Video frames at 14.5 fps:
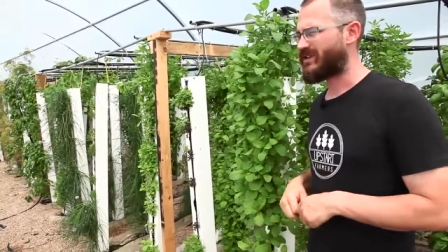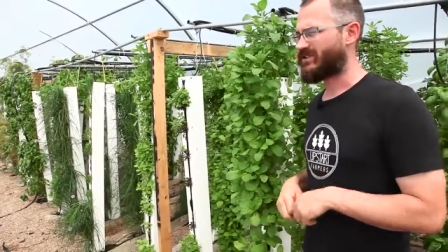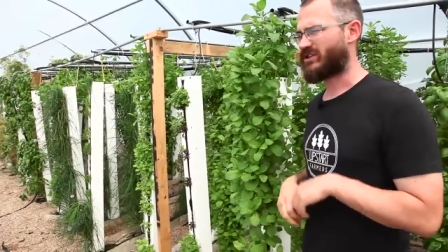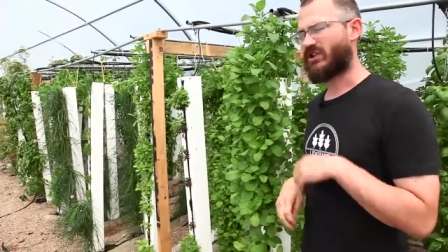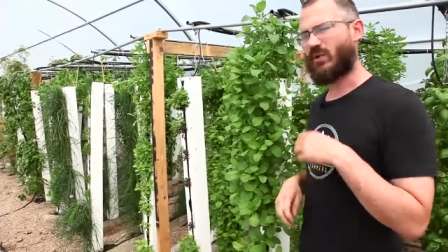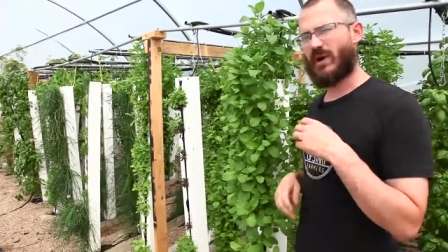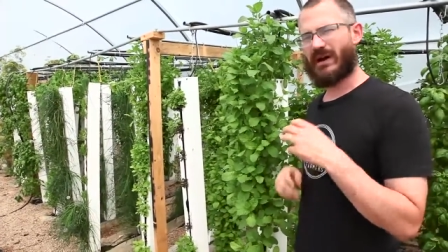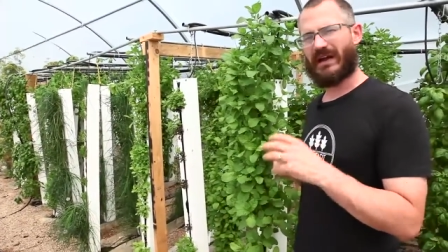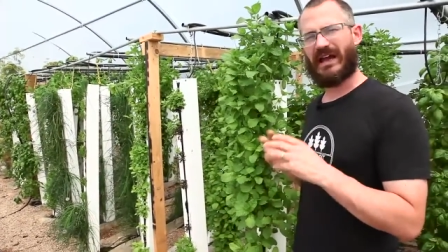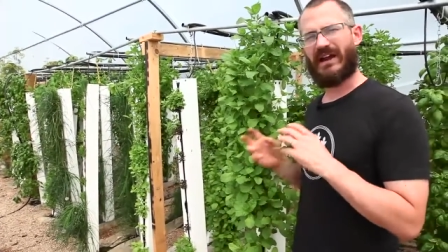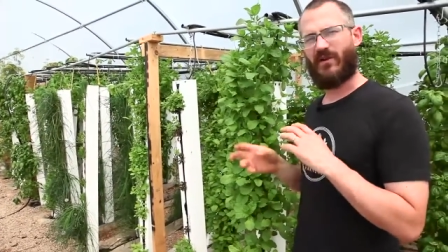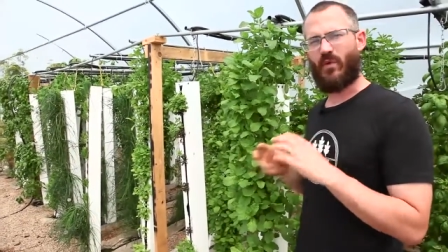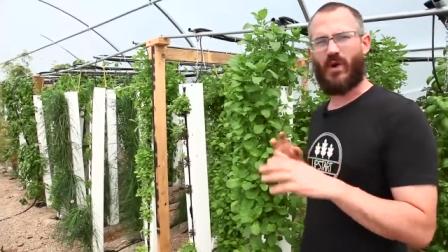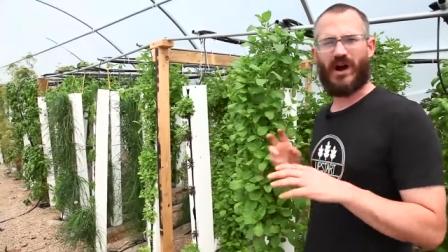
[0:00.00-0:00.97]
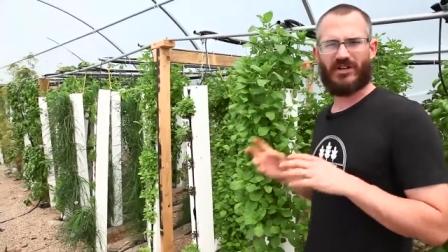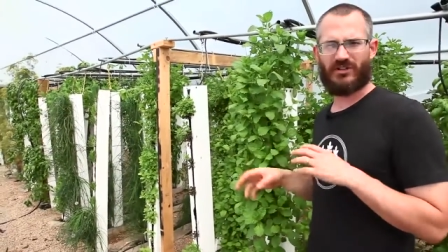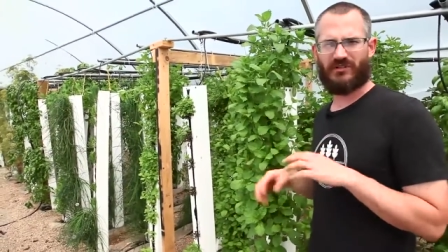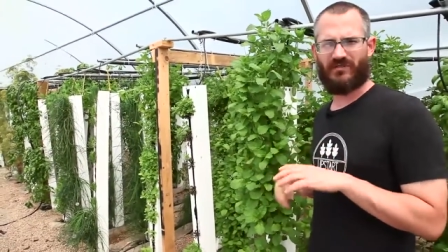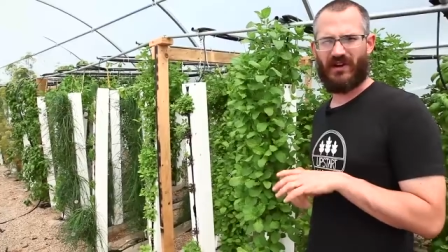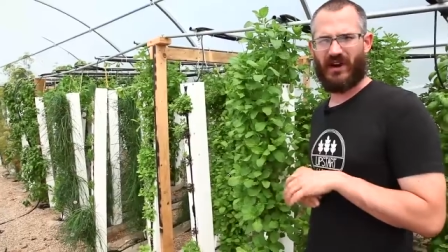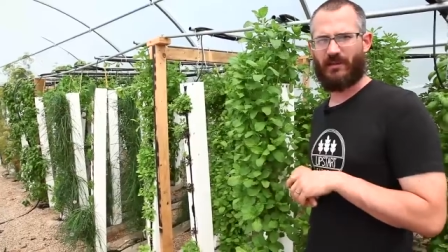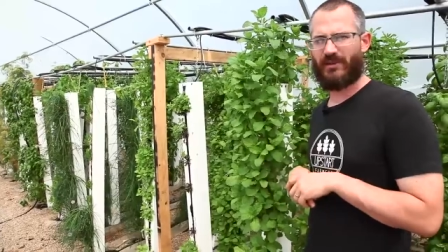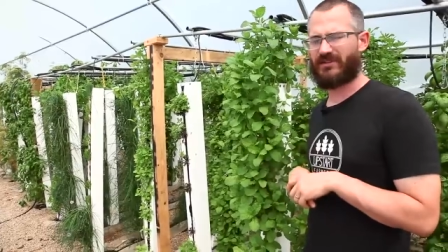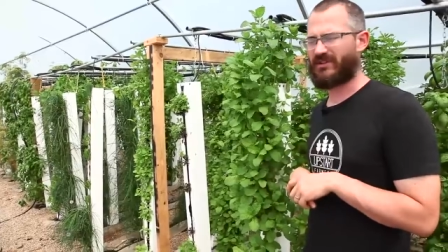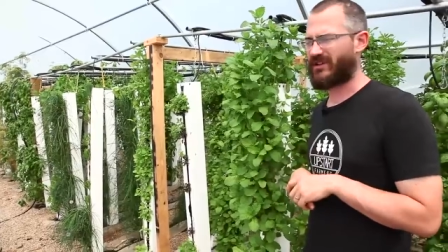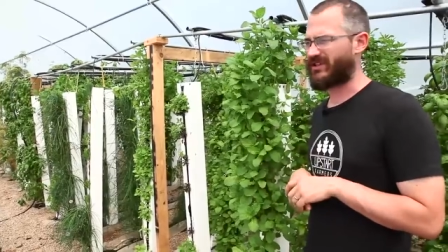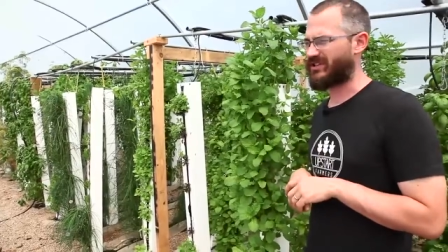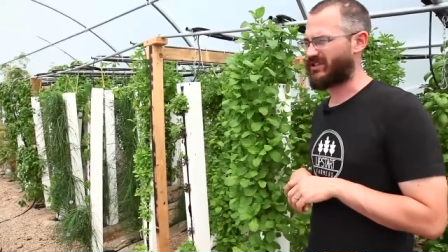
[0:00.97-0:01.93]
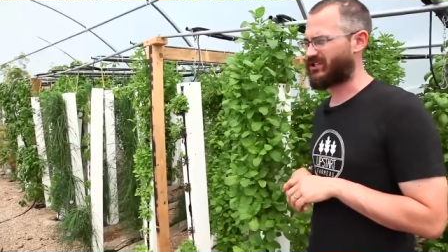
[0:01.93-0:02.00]
So you want to kind of watch your environmental
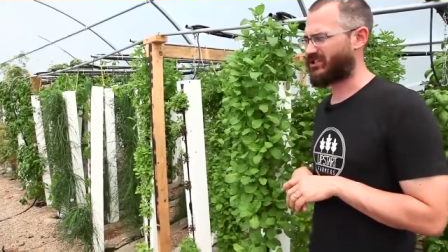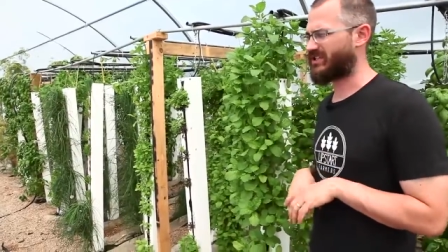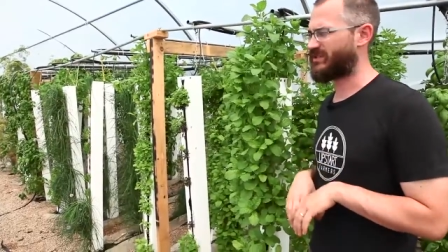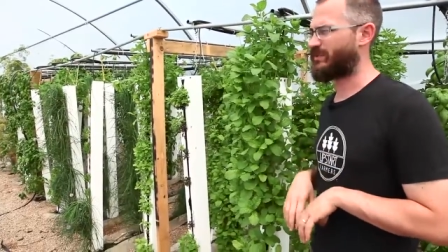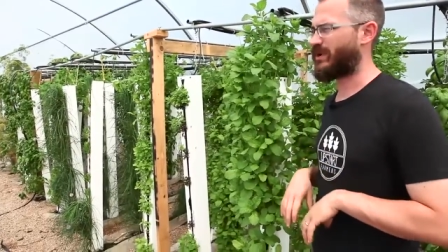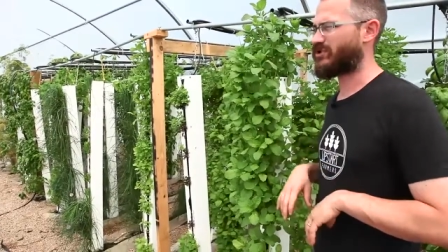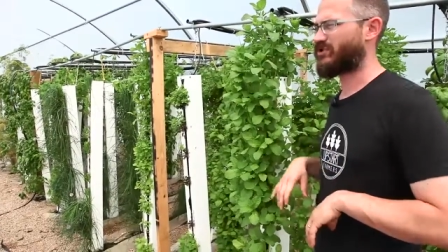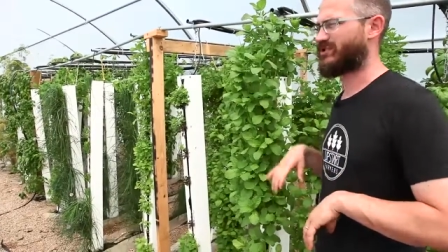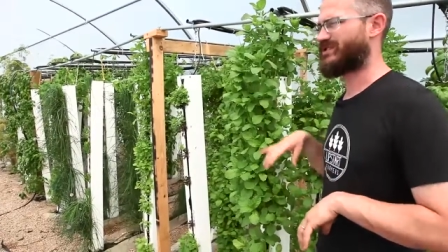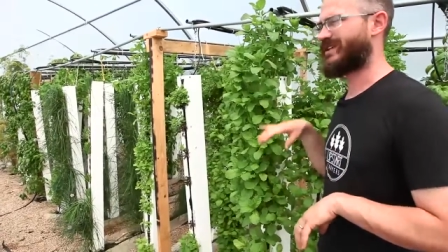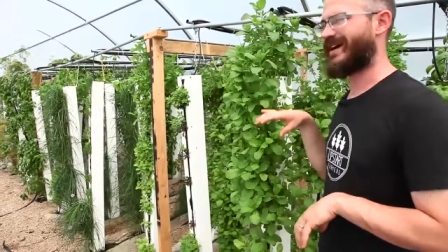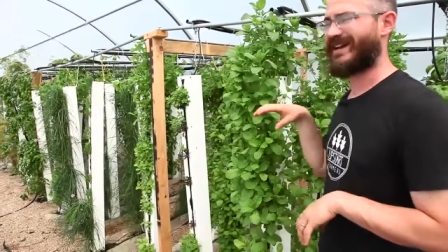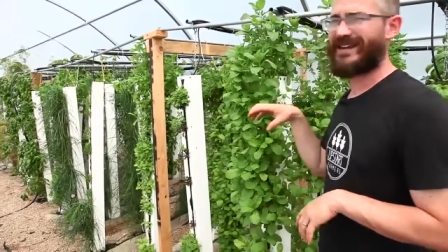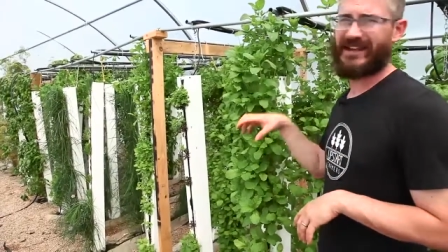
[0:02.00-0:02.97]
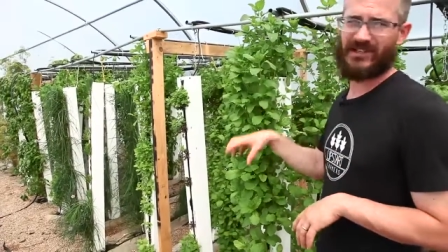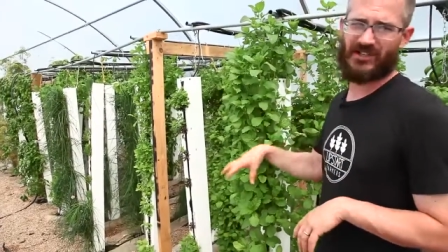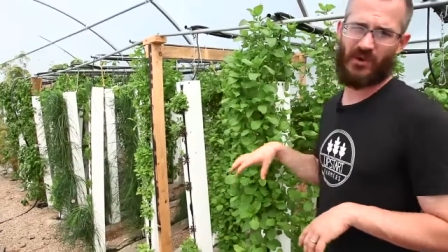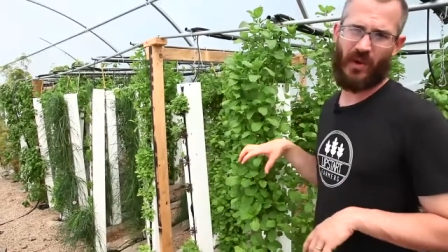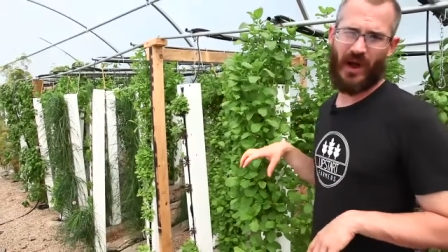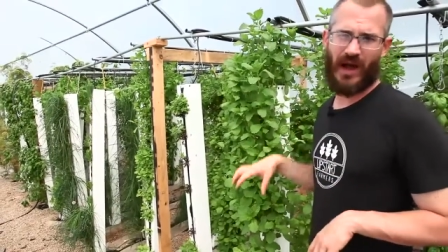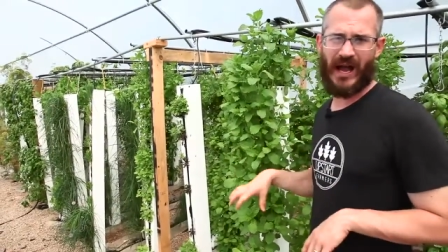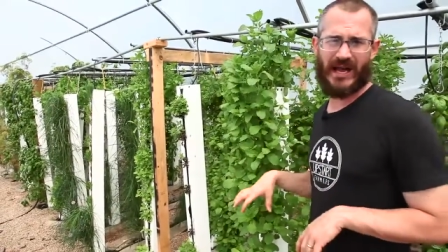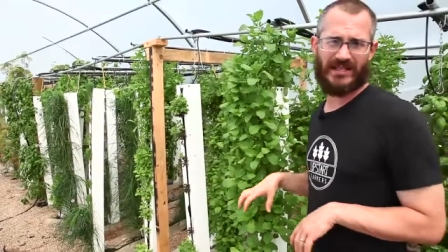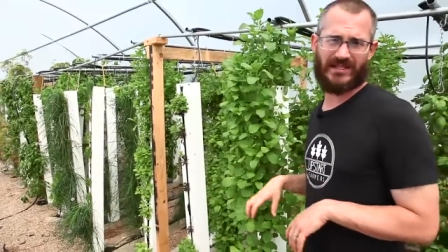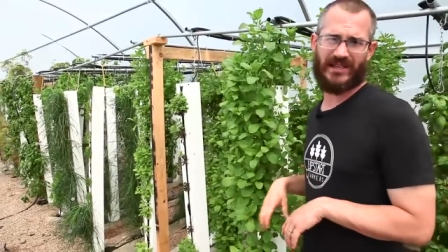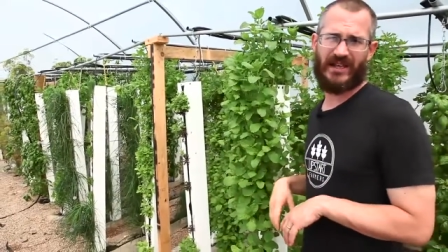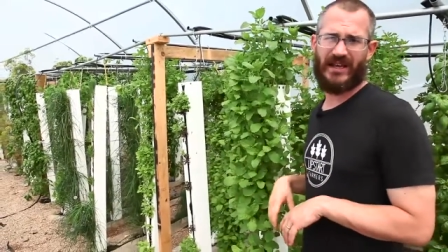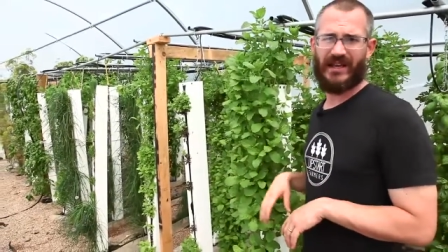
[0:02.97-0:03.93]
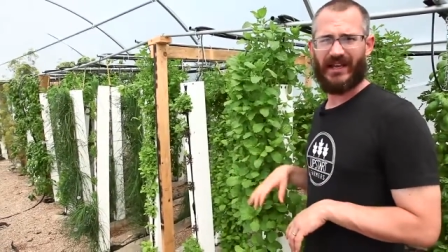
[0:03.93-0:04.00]
conditions, make sure it's not getting too
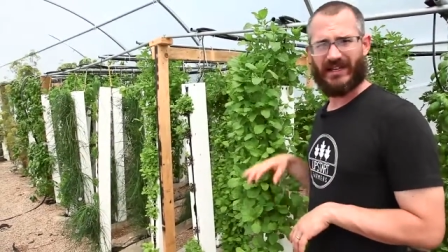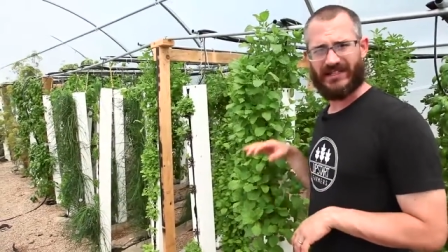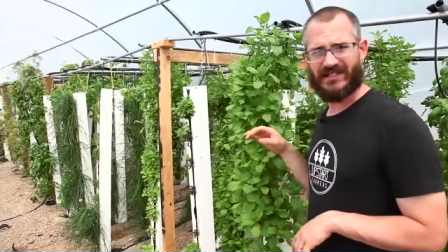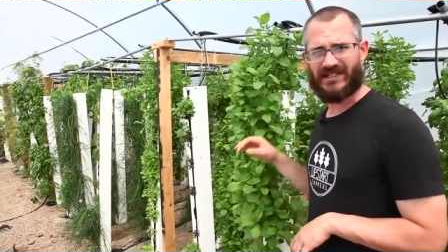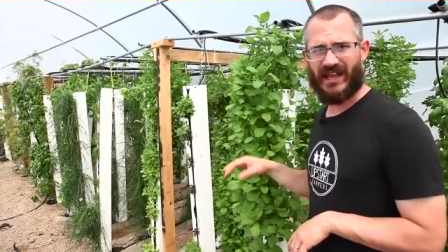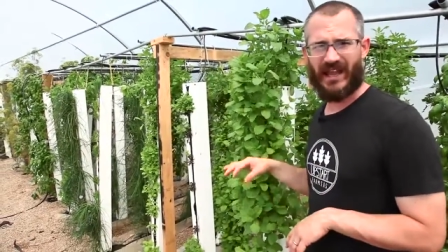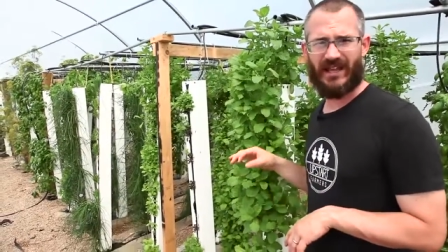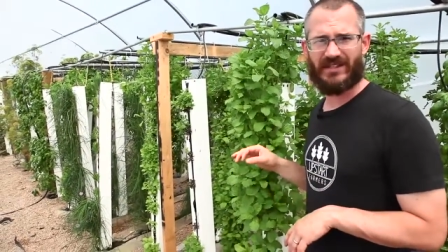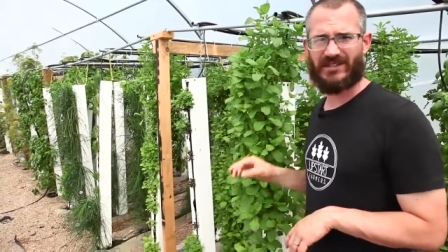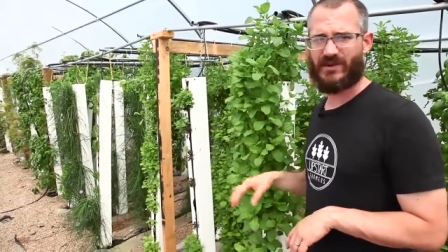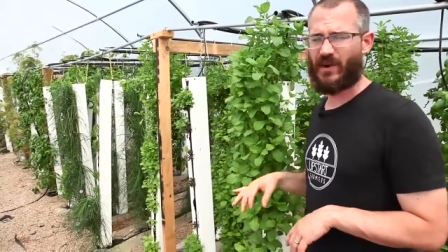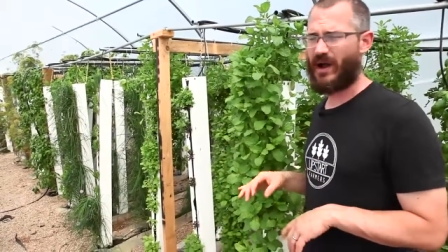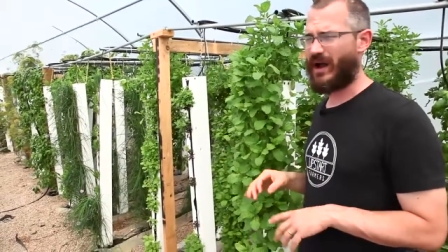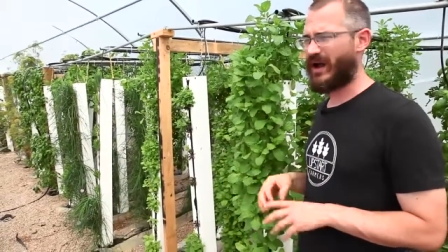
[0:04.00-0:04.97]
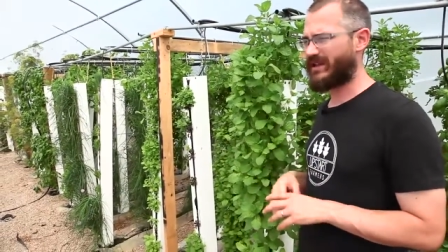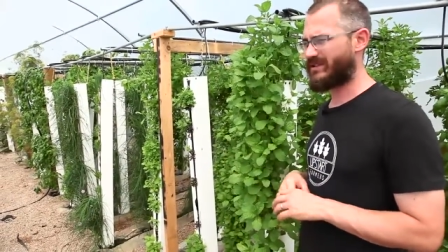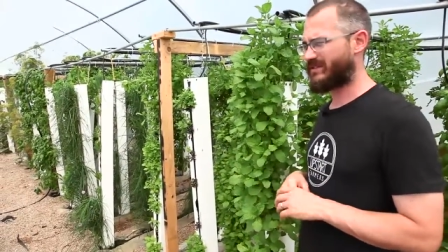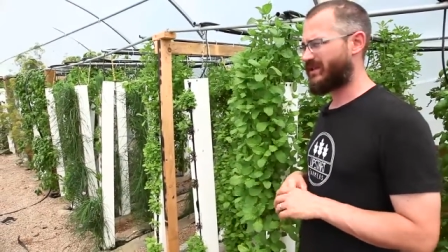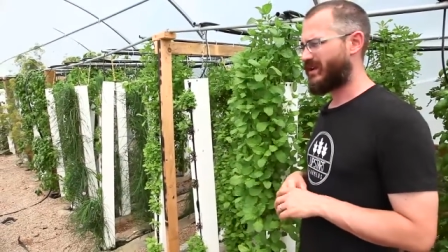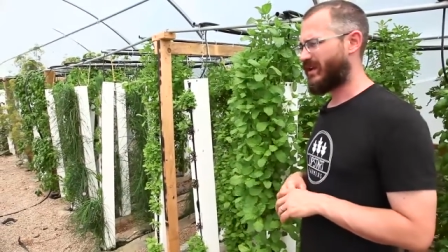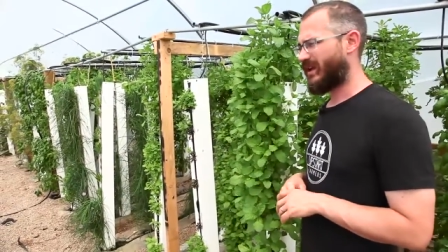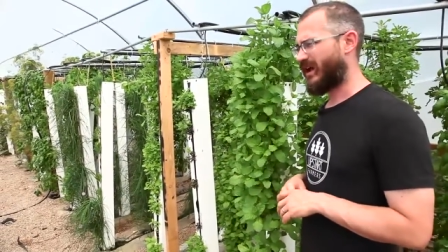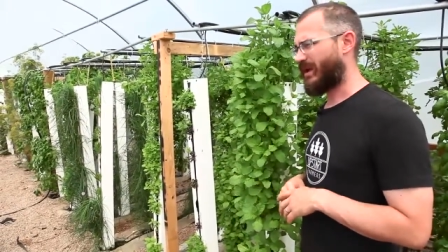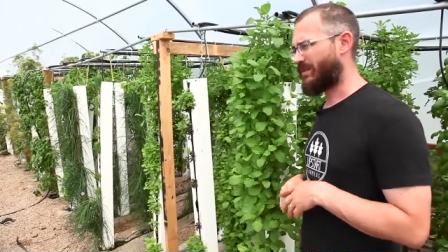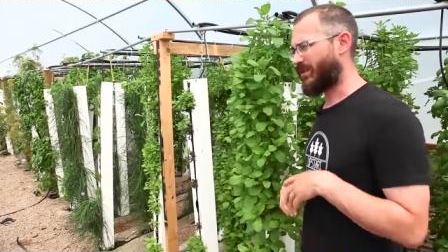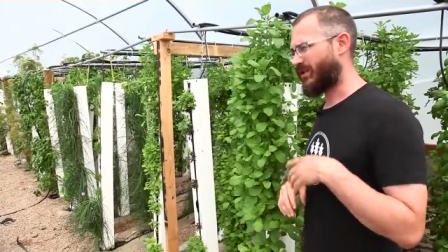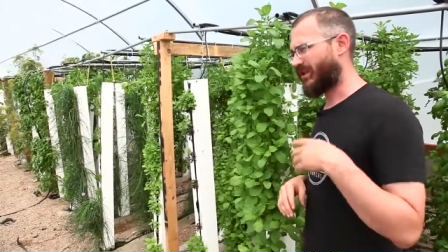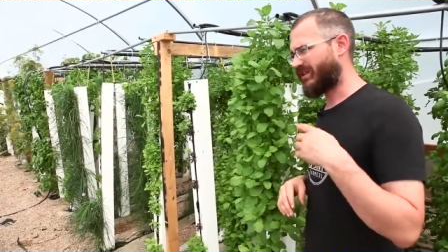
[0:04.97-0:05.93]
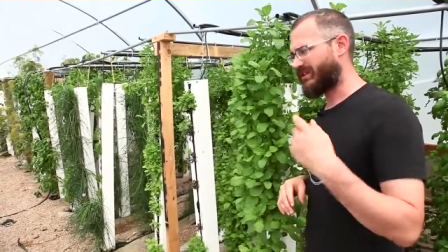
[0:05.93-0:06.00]
hot and staying too hot, um,
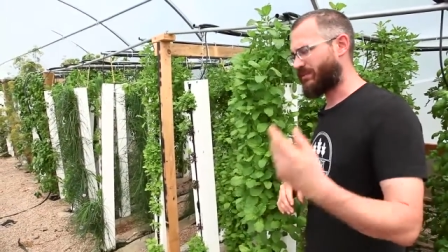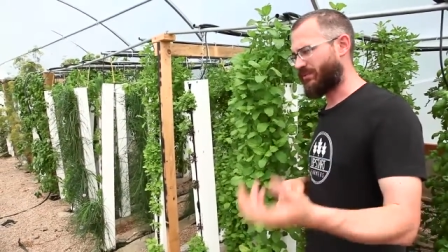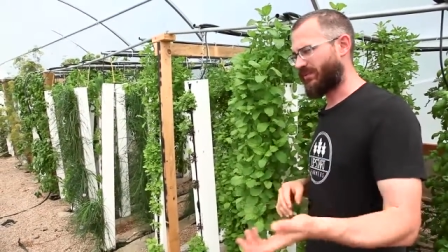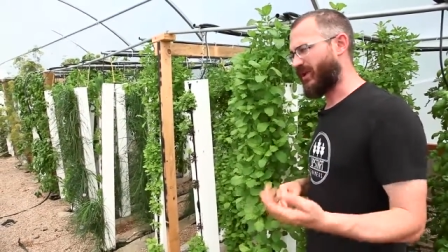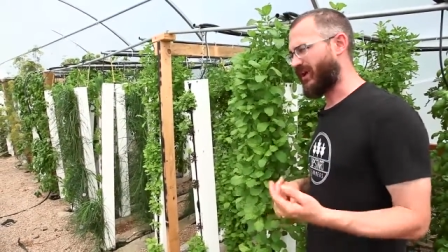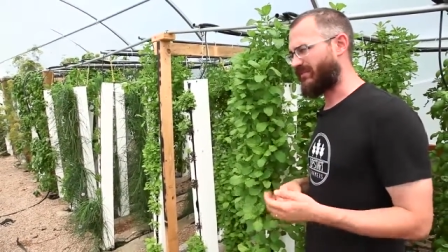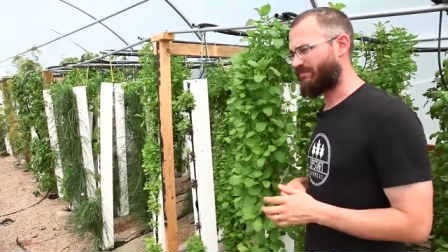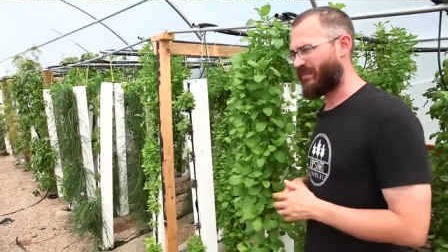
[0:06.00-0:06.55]
or you'll end up with a lot